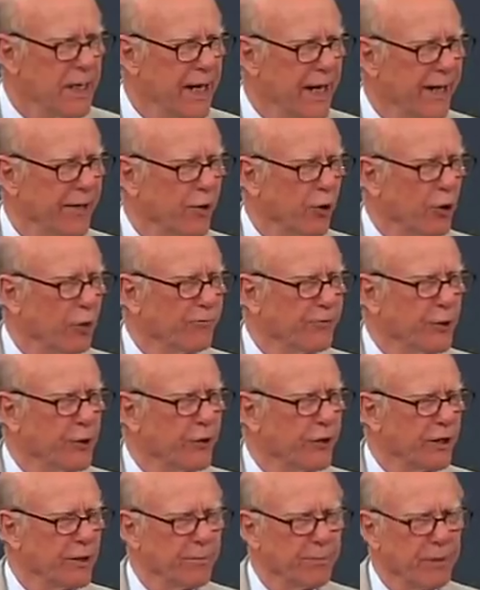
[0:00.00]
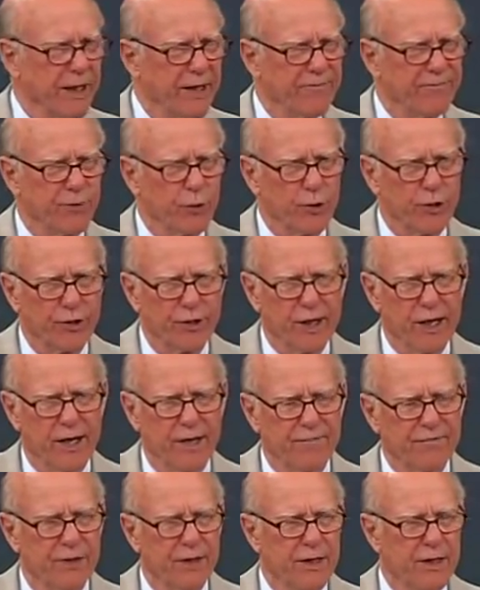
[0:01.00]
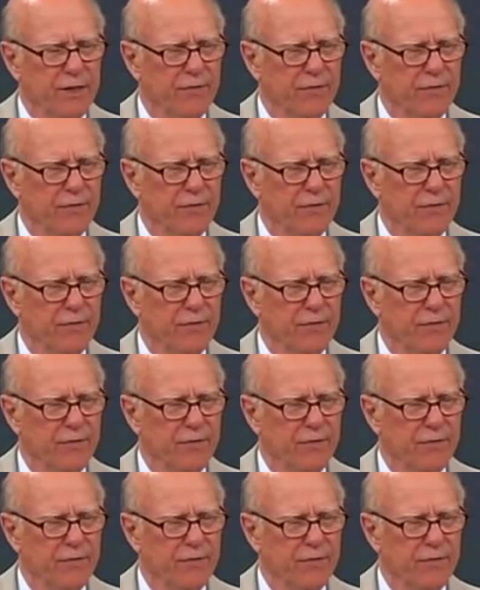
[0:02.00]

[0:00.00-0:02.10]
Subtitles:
and hopefully you get paid for it enough